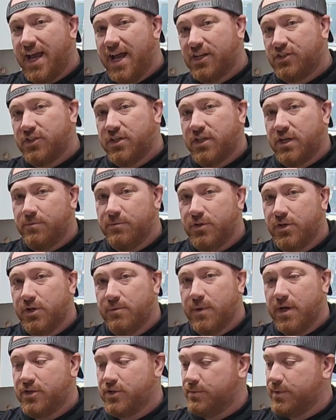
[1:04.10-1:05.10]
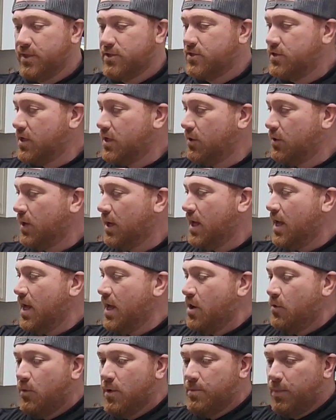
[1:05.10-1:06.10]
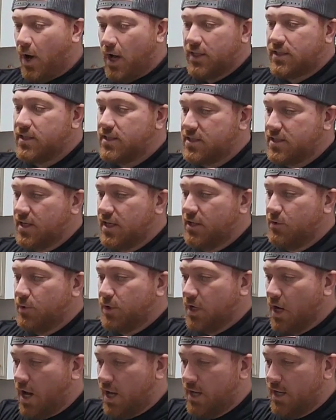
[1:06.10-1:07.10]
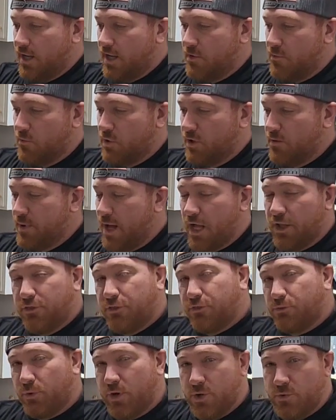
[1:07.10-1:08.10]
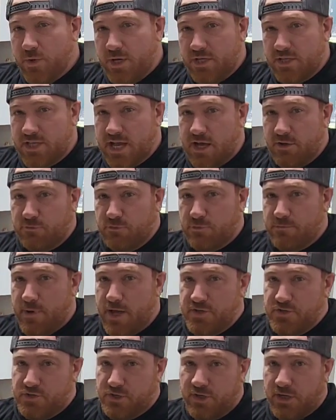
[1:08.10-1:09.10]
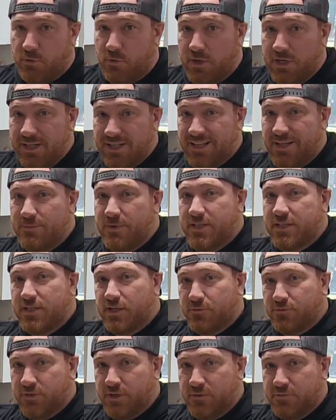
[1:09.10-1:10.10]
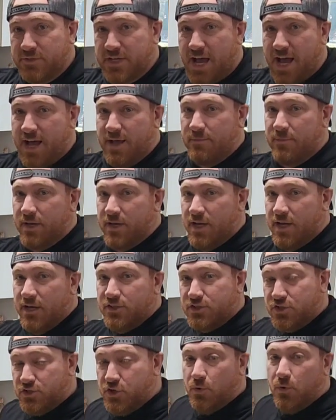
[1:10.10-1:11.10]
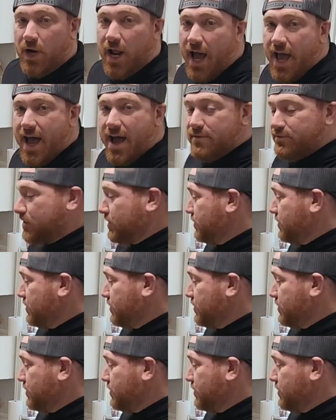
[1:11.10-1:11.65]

actually come do your measurements. So we bought the sink, we got it in, we're about 3 weeks out from measuring. I wanted to give myself enough time to do what I have